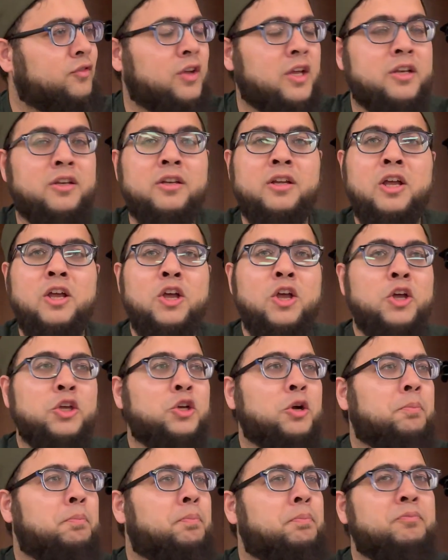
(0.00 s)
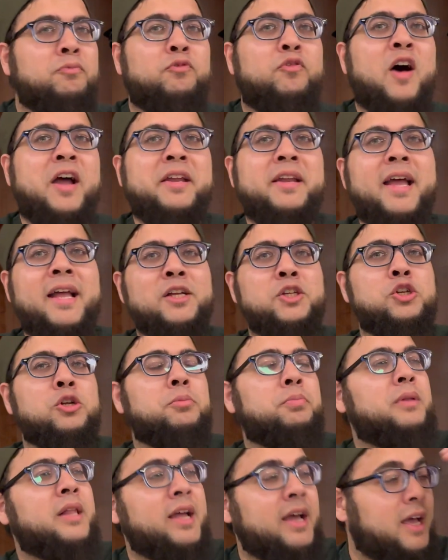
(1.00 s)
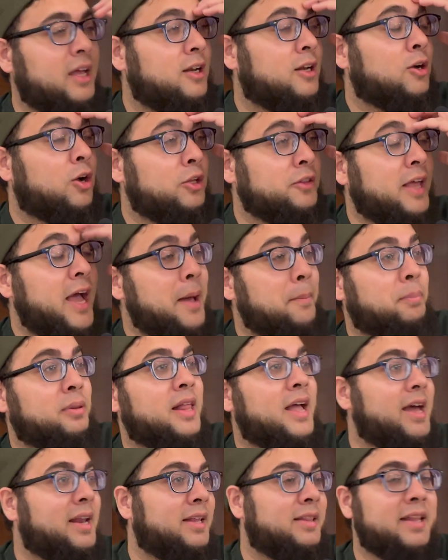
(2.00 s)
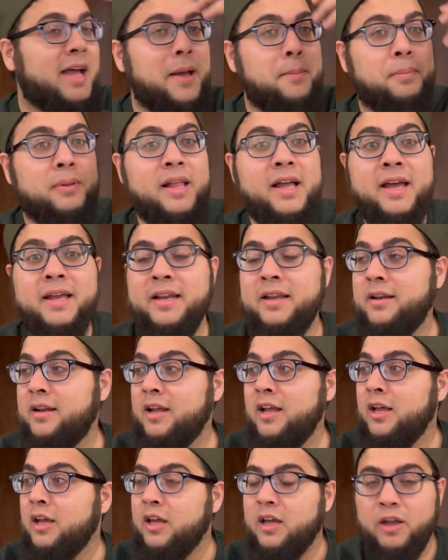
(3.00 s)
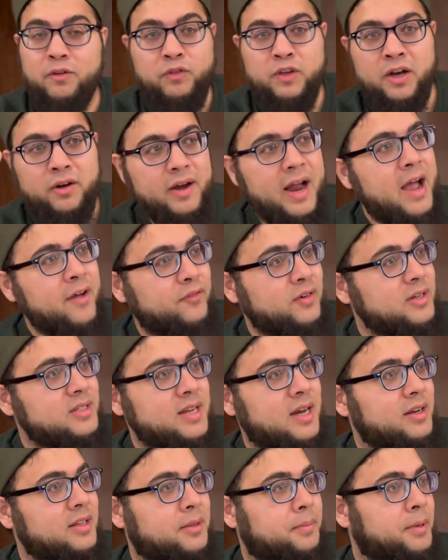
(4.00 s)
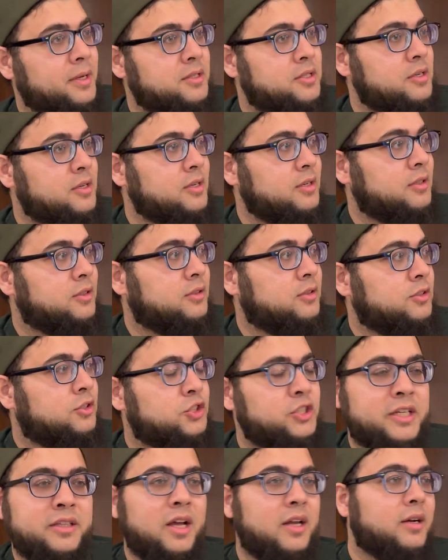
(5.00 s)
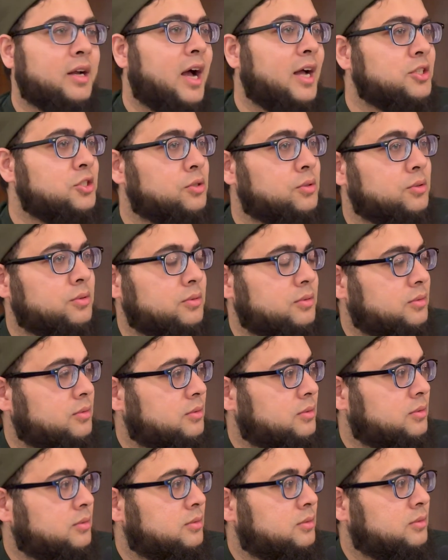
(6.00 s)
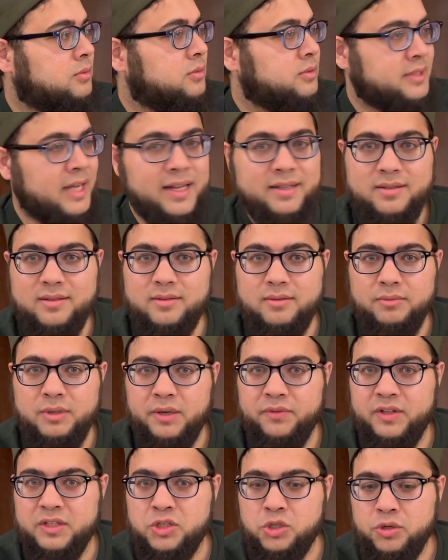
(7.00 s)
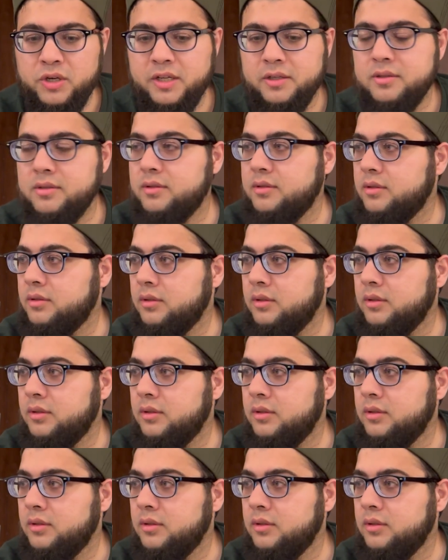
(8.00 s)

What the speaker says: and your financial plan and that plan and that plan. And if hereafter is not in the picture, shaitan got you. That's one of his tricks.